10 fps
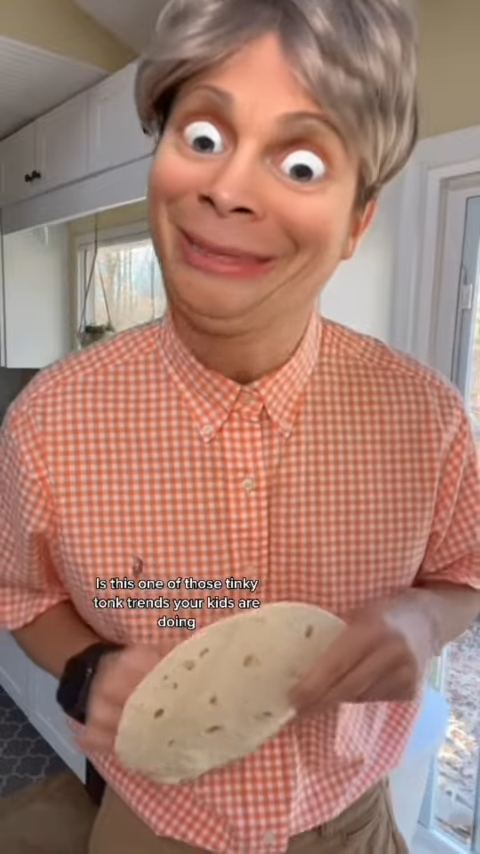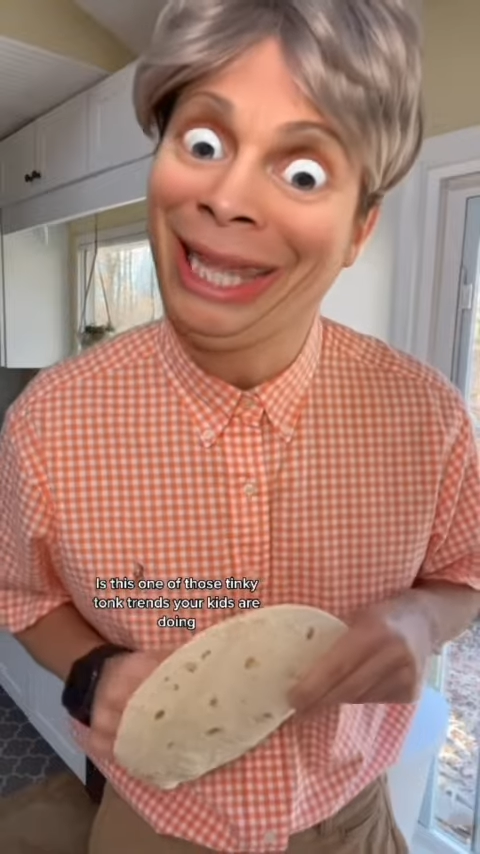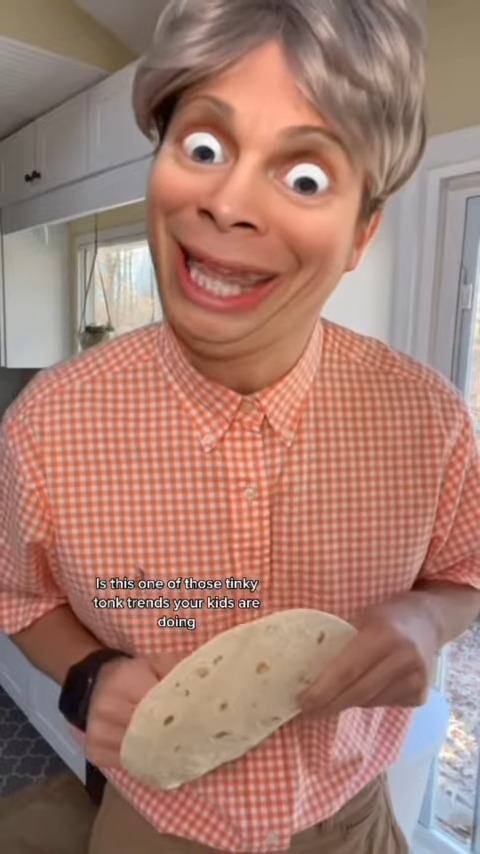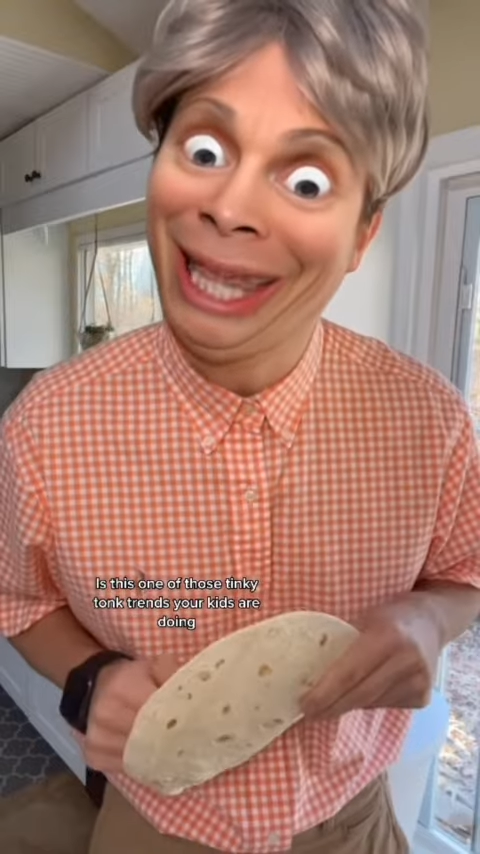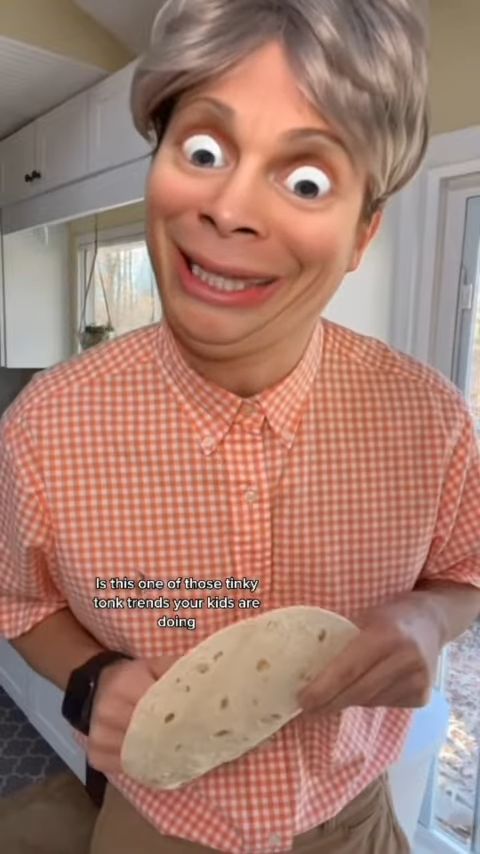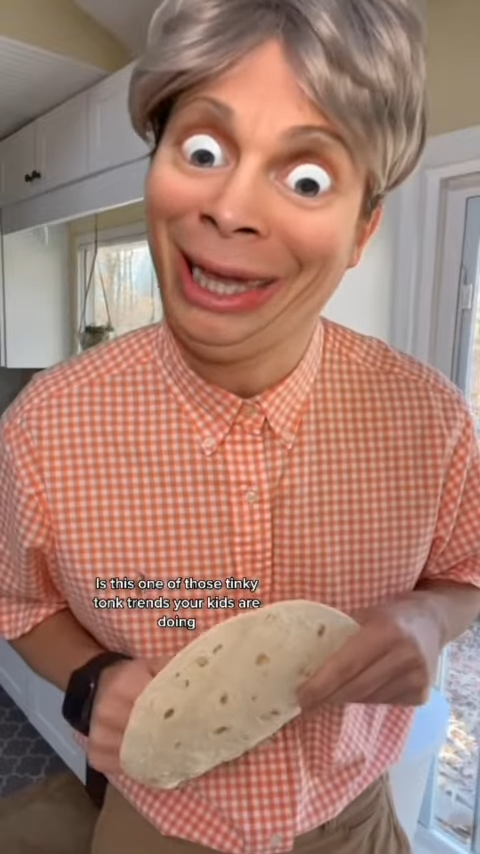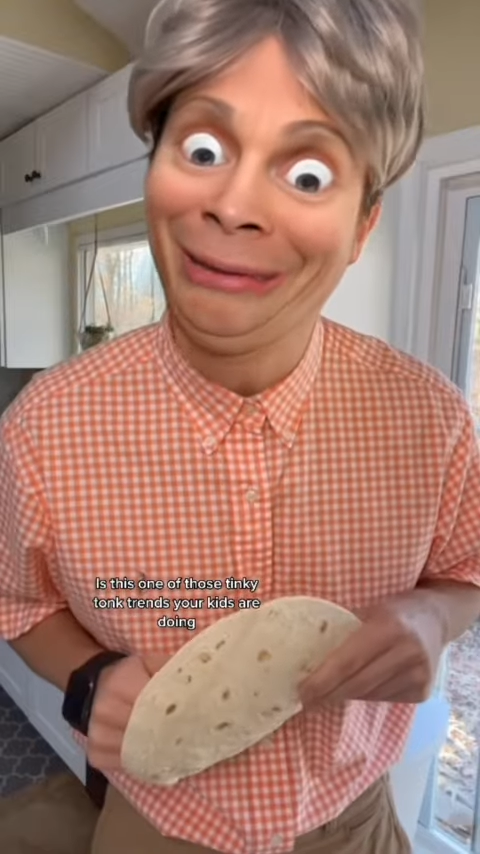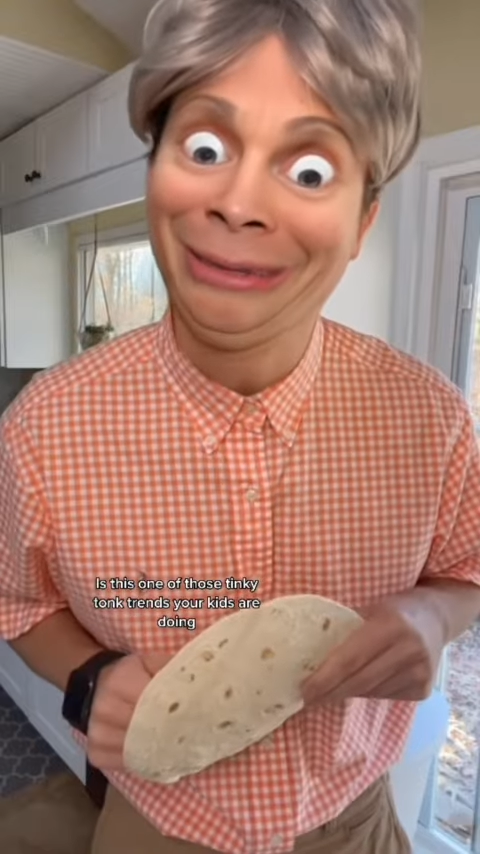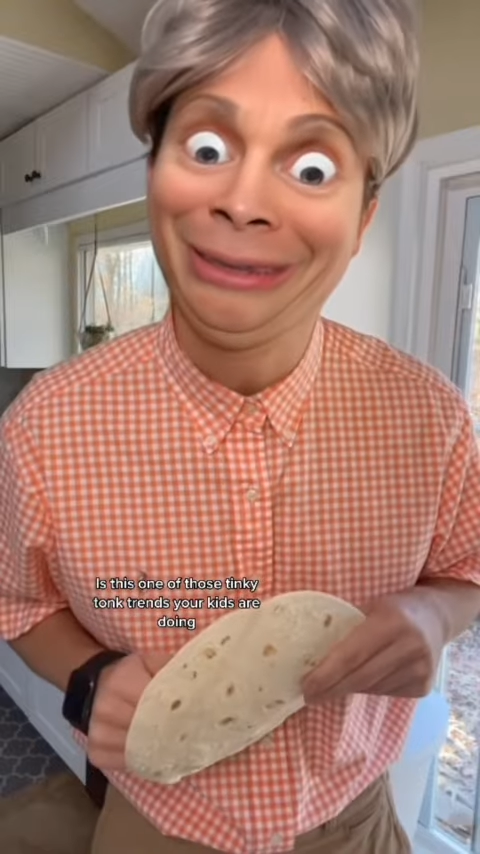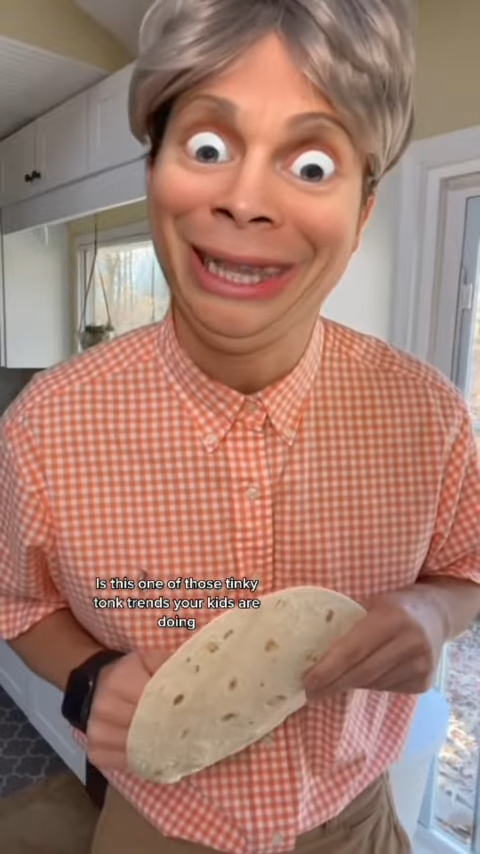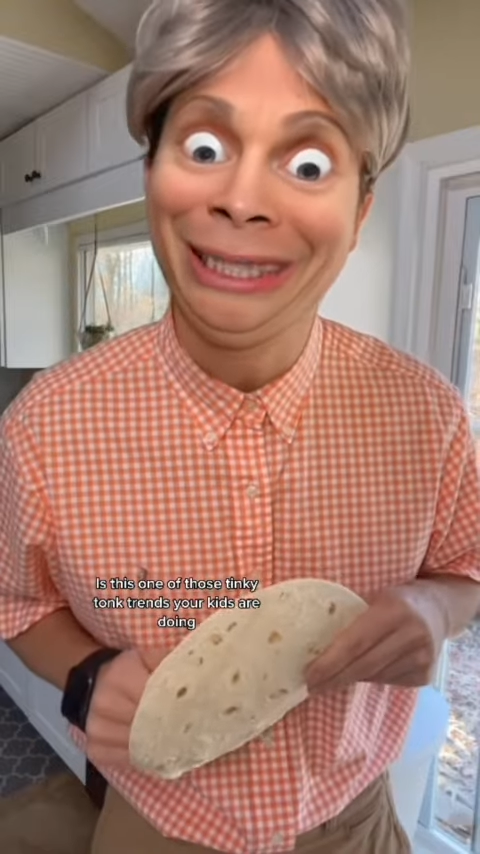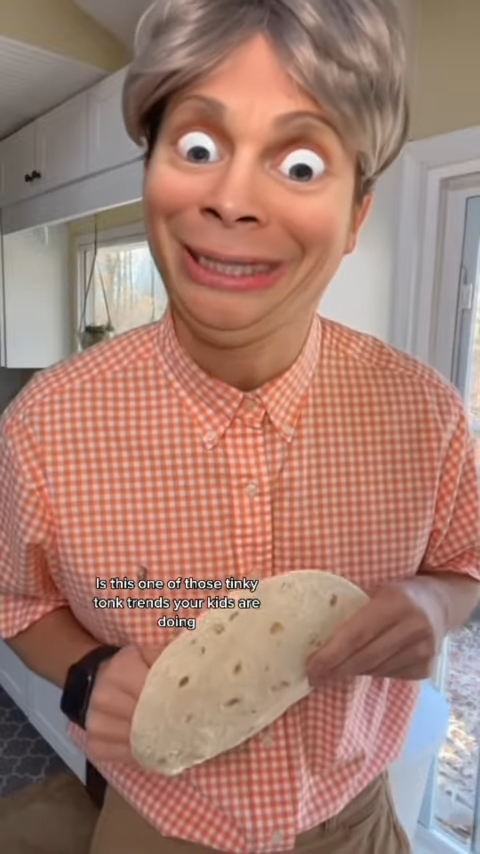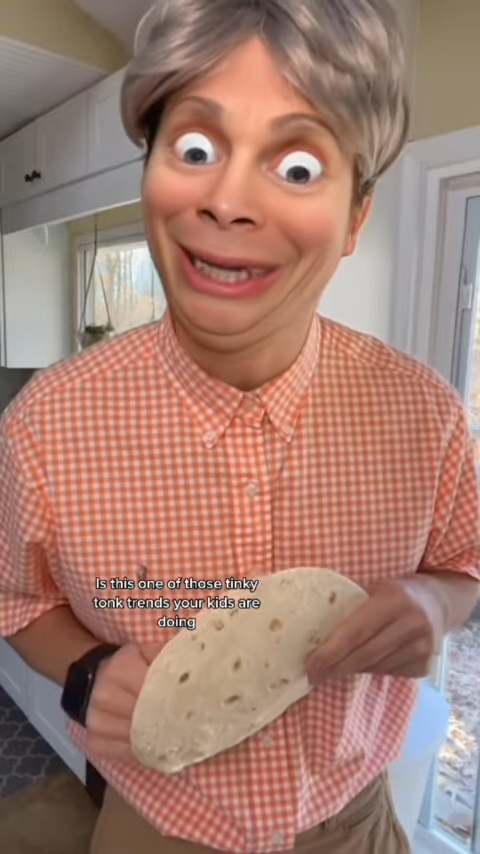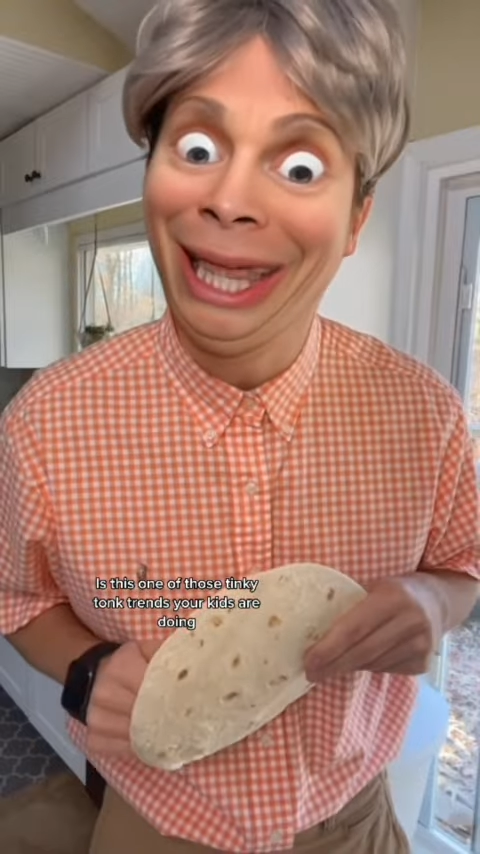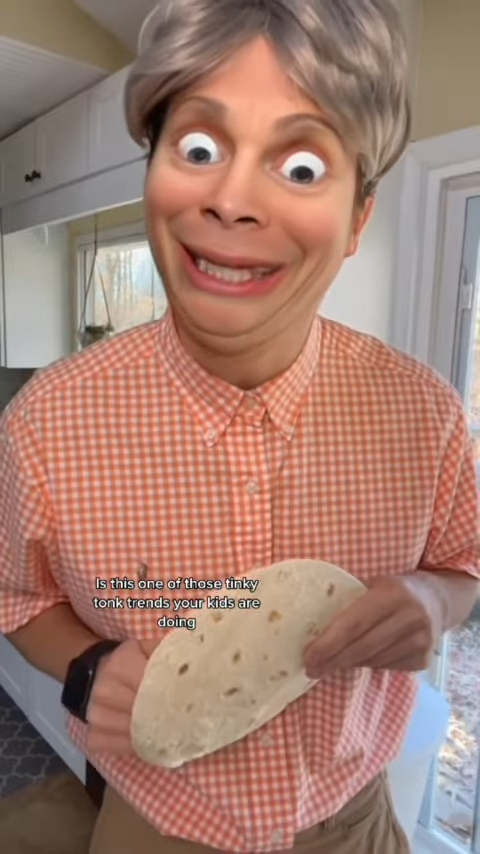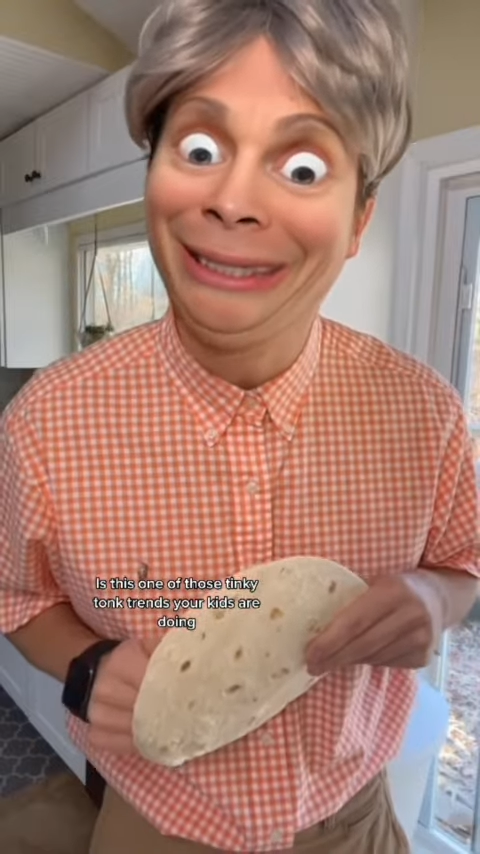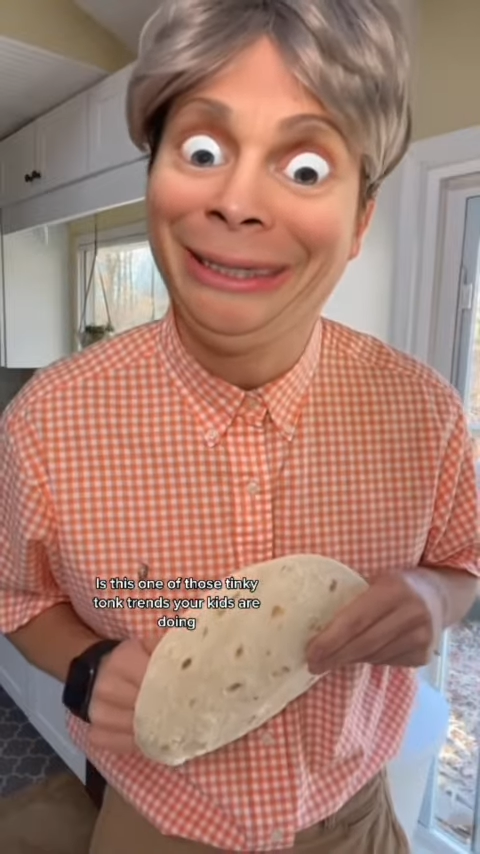tinky-tonk trends your kids